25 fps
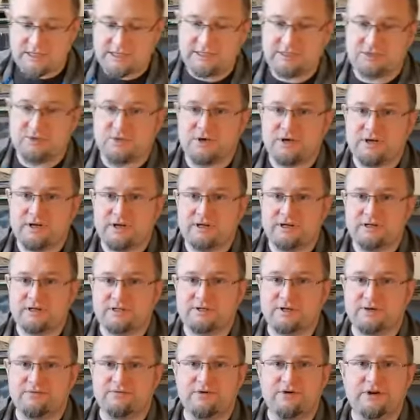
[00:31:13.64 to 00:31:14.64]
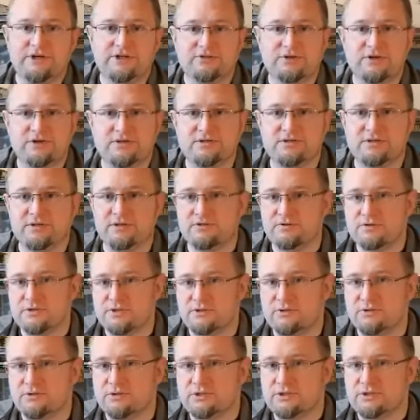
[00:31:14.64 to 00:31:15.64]
it's kind of very
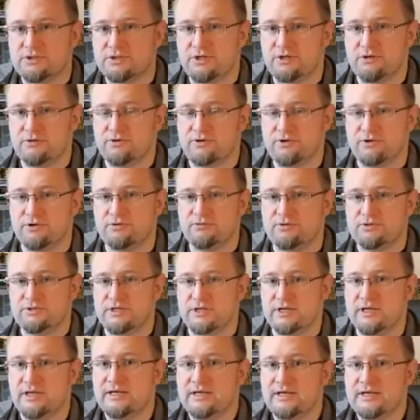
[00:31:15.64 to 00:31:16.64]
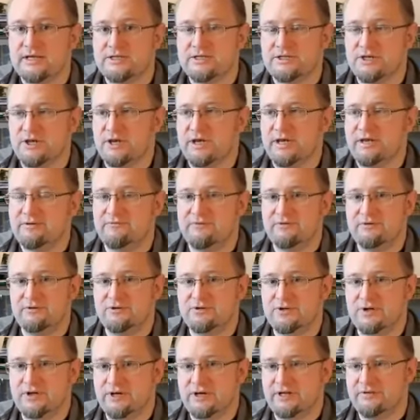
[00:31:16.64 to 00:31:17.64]
translucent colour is that. So if you're
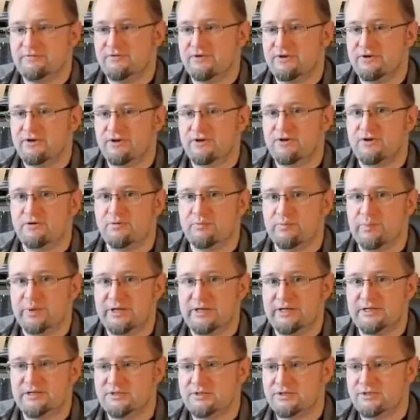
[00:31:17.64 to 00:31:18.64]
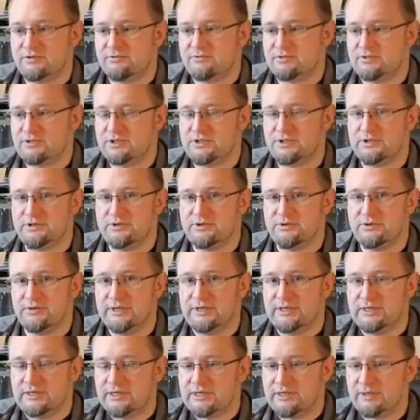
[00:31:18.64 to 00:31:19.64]
going to go and paint onto
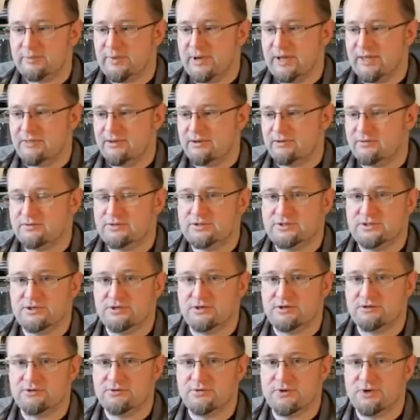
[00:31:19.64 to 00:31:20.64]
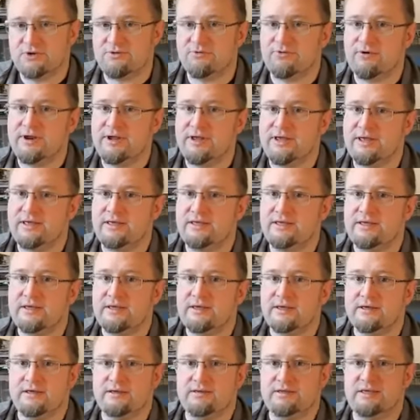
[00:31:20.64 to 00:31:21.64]
a grey,
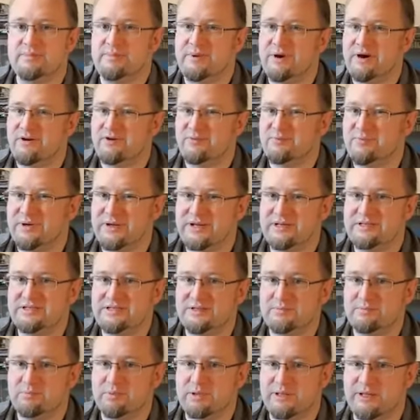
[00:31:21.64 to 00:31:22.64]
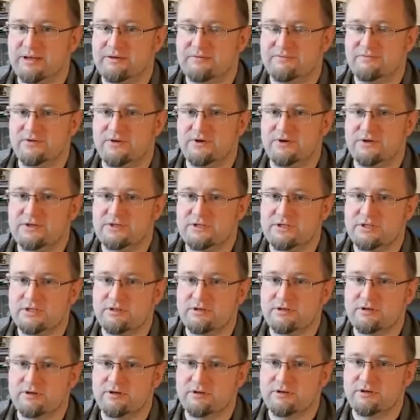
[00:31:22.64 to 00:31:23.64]
you're better off painting it black first. The
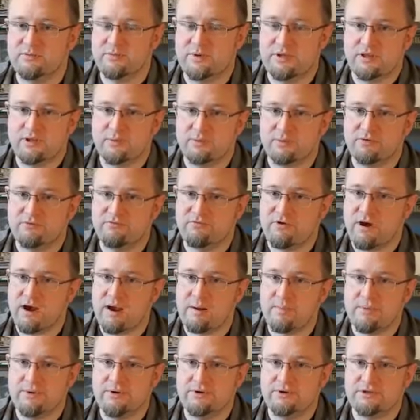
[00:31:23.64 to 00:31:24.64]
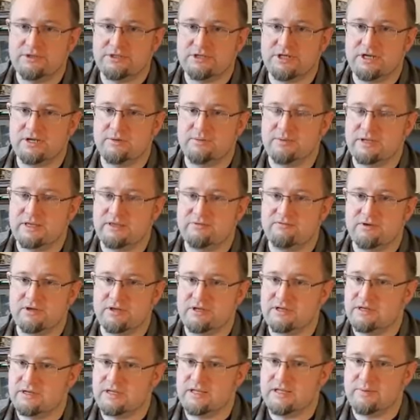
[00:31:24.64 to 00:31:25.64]
colour will be a lot more vibrant, and it will give you a
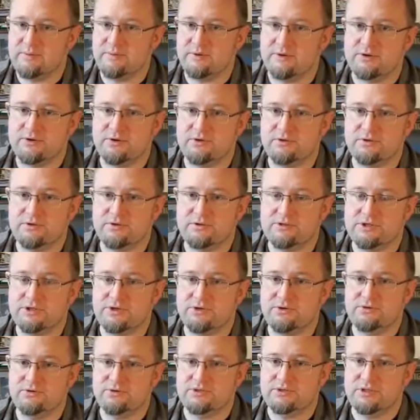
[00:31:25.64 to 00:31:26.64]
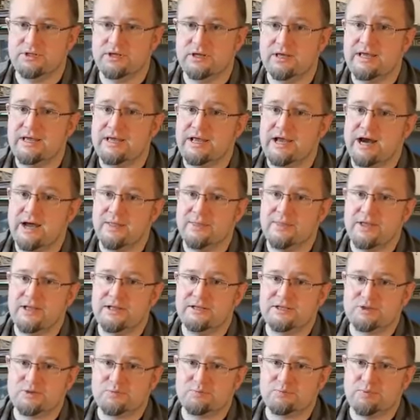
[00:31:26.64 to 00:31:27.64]
deeper colour to that. And
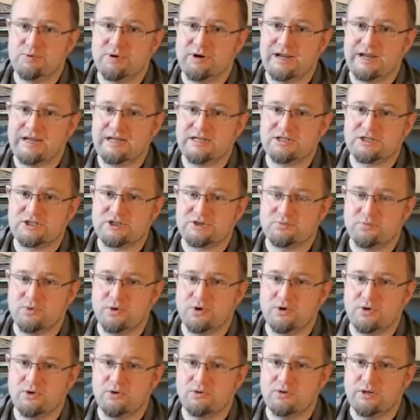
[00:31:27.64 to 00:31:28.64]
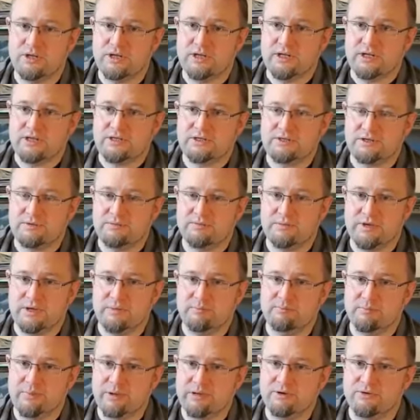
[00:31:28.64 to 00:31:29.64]
then spray it small
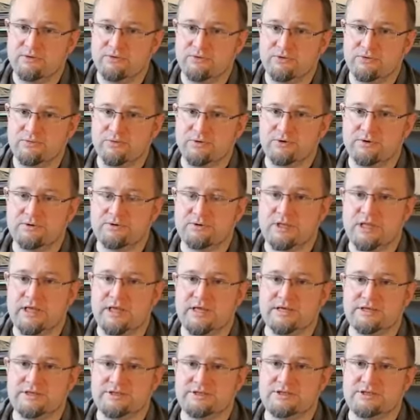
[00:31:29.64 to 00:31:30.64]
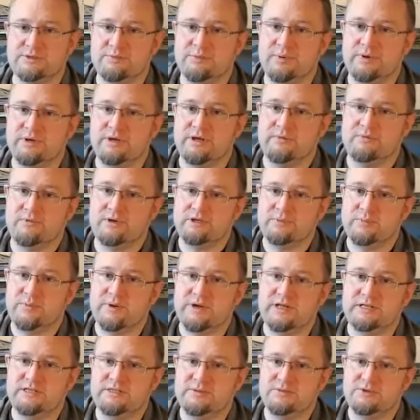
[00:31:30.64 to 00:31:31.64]
and build up those layers. And when you're
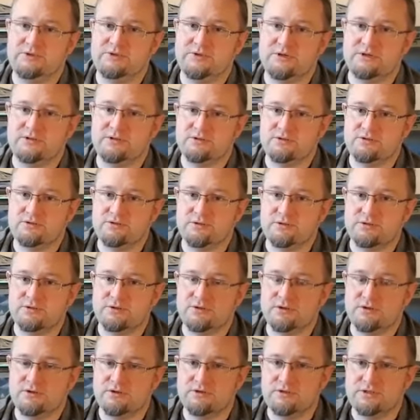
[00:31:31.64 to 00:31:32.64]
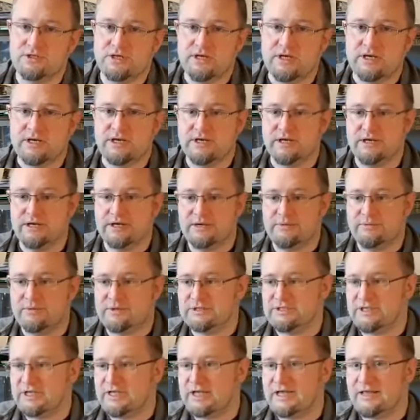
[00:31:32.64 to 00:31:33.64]
painting with translucent colours,
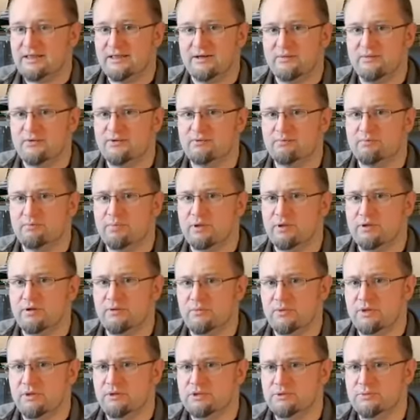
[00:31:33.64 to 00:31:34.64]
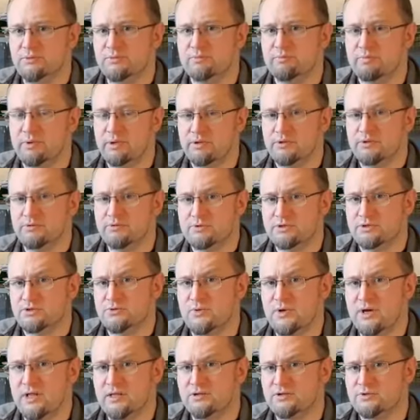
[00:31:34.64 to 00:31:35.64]
which you get that with a blue, I mean, some blues as
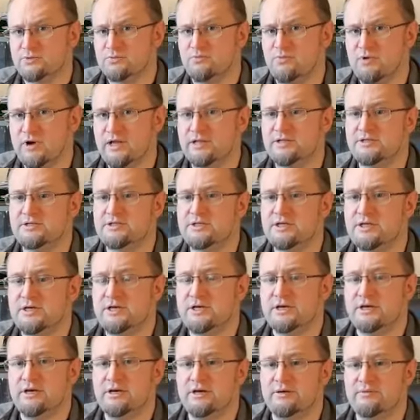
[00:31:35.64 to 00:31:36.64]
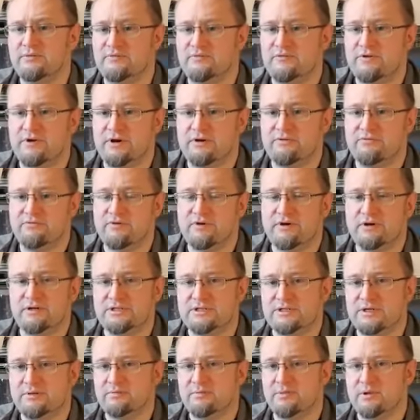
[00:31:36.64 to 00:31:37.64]
well and some reds, very, very
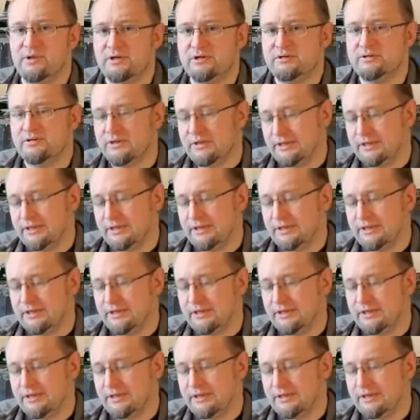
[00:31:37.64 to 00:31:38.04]
similar.